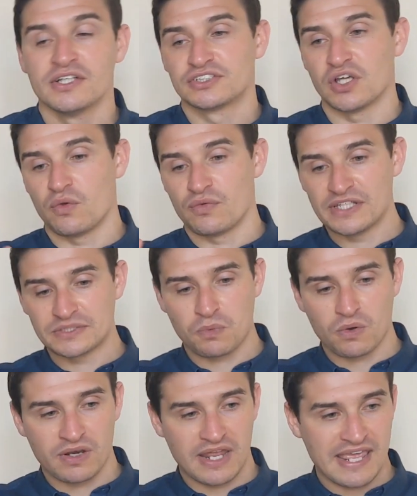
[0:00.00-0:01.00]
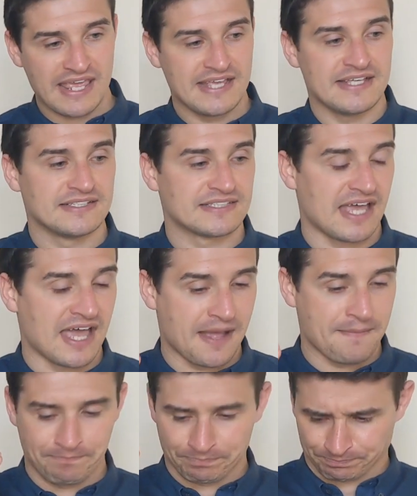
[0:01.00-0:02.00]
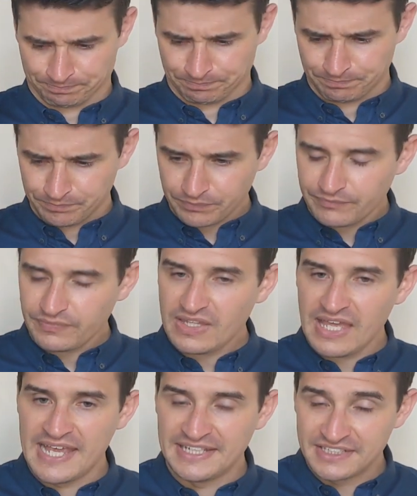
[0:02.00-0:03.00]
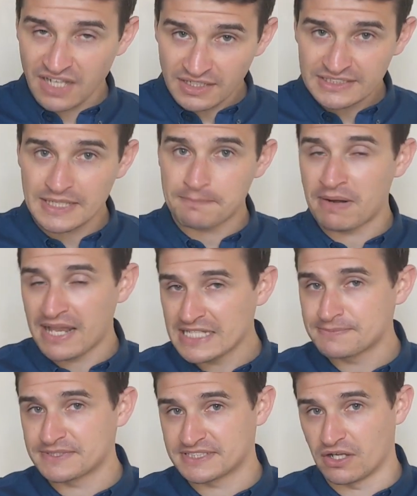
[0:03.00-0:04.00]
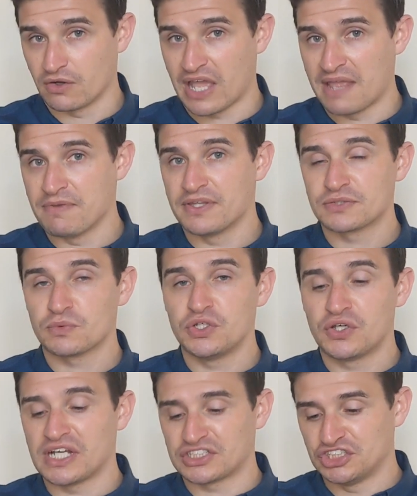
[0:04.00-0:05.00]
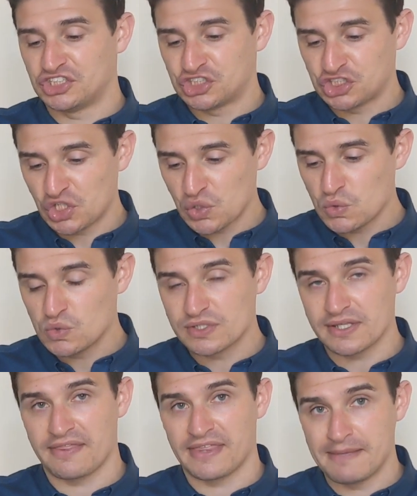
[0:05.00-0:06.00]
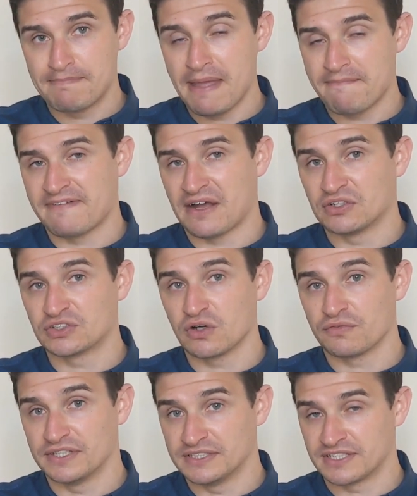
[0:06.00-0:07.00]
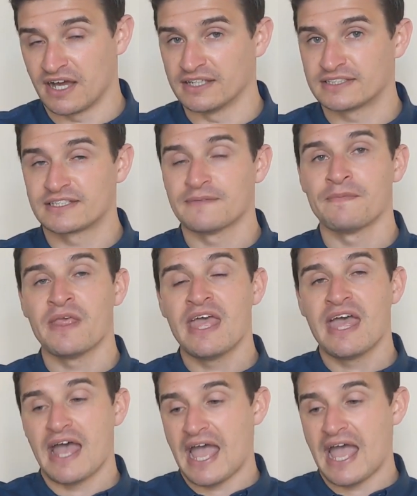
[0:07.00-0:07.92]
So this one is a dice placement style game, but this one you can actually choose the pip values of these dice,